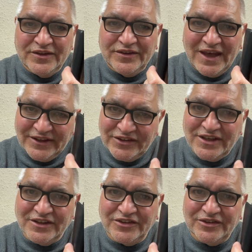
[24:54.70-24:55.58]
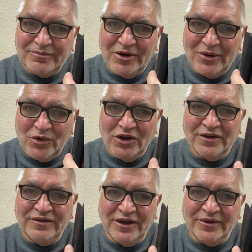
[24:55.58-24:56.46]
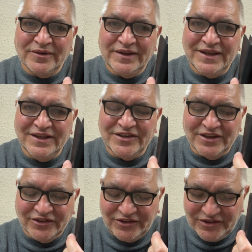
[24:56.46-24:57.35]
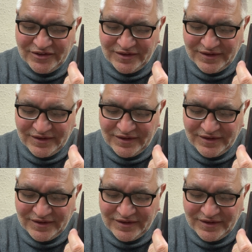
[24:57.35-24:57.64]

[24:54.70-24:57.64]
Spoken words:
that is my workflow. It is